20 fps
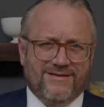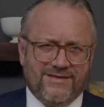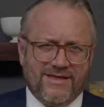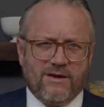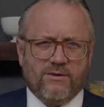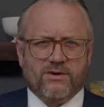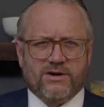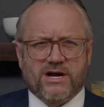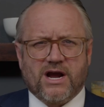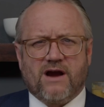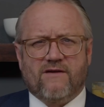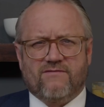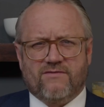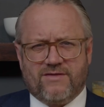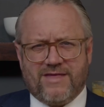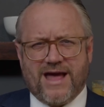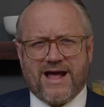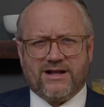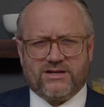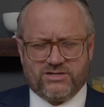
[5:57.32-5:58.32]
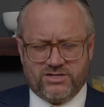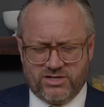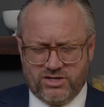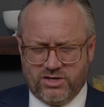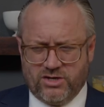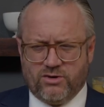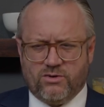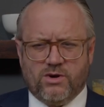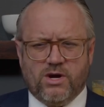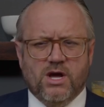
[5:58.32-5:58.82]
they would cover that
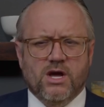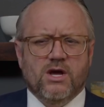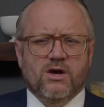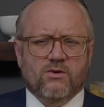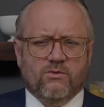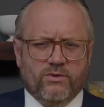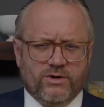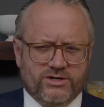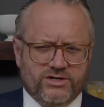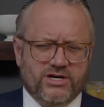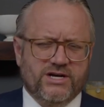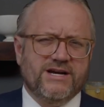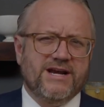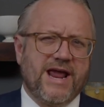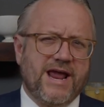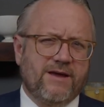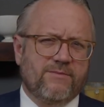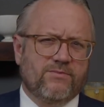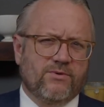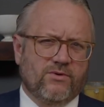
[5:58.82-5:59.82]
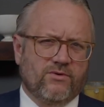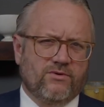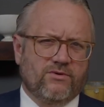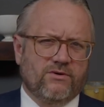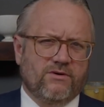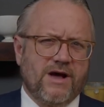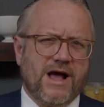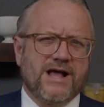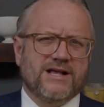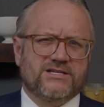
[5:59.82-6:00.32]
too, which
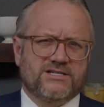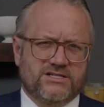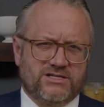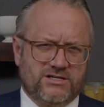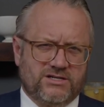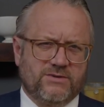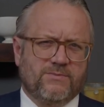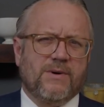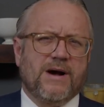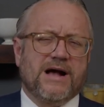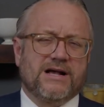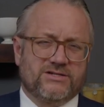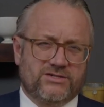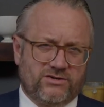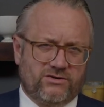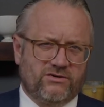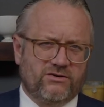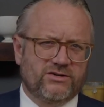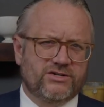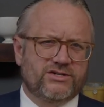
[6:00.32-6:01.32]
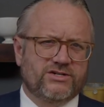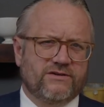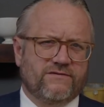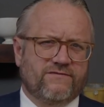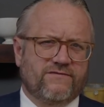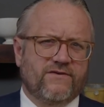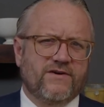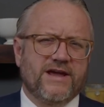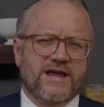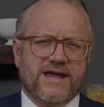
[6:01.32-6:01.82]
enabled less depositors to
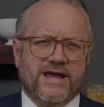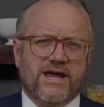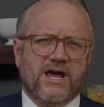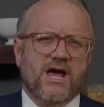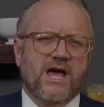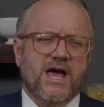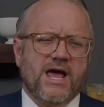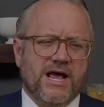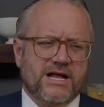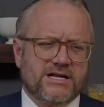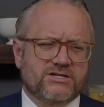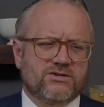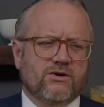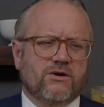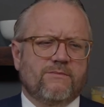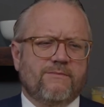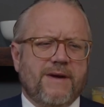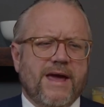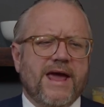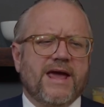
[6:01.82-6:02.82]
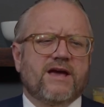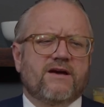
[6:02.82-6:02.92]
flee. And so it may